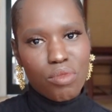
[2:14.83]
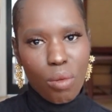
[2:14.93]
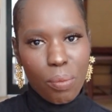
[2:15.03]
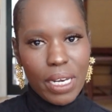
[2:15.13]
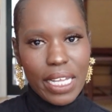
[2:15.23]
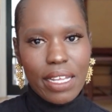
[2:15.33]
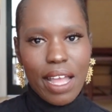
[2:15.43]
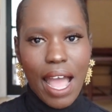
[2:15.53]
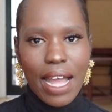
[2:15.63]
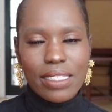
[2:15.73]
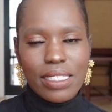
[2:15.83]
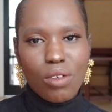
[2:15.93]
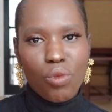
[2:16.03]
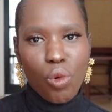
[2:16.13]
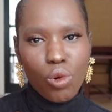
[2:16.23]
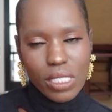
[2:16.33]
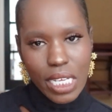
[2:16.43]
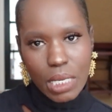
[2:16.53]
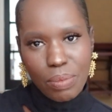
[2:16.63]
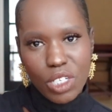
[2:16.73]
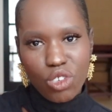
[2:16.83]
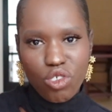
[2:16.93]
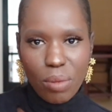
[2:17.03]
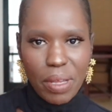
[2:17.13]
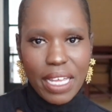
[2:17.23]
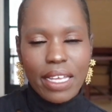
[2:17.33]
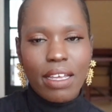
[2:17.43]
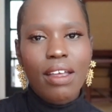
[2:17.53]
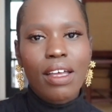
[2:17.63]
properly and water had been dripping